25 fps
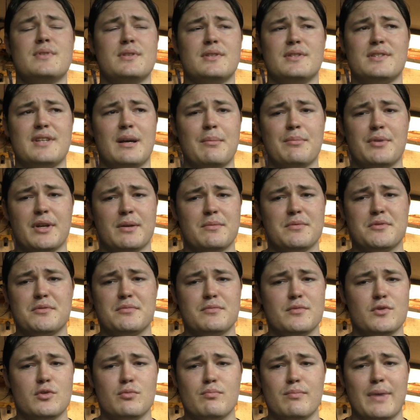sometimes
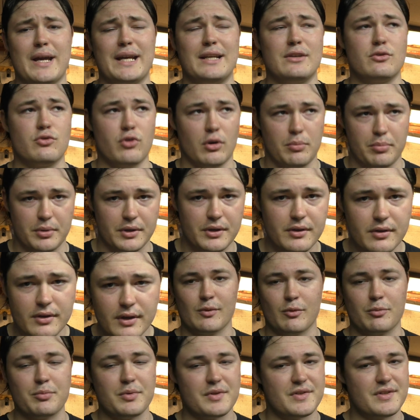you may drop it.
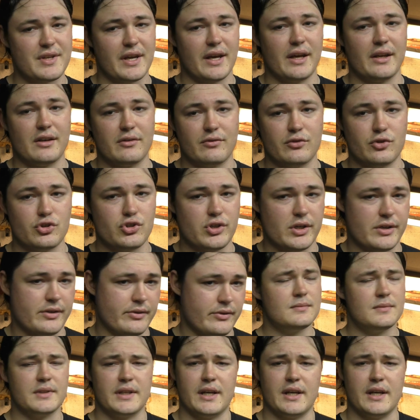It would be sad if it shattered.